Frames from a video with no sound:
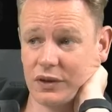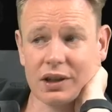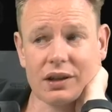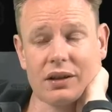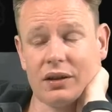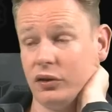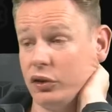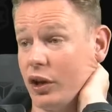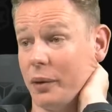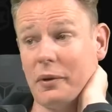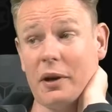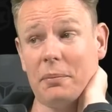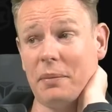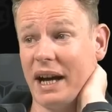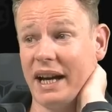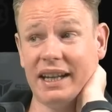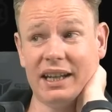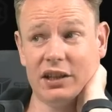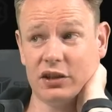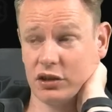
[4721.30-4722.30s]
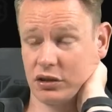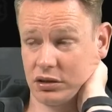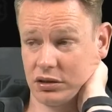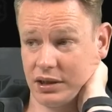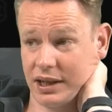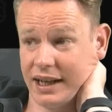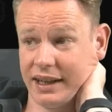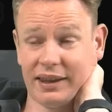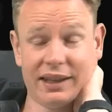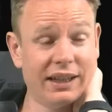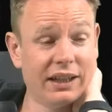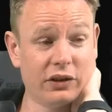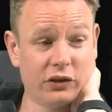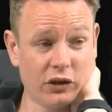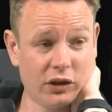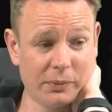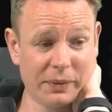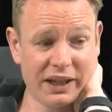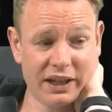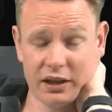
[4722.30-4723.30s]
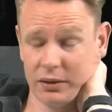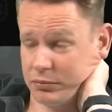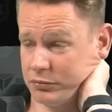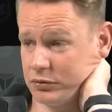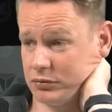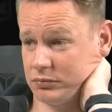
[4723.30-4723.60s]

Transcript: So I'm not buying it. I think it's all made up.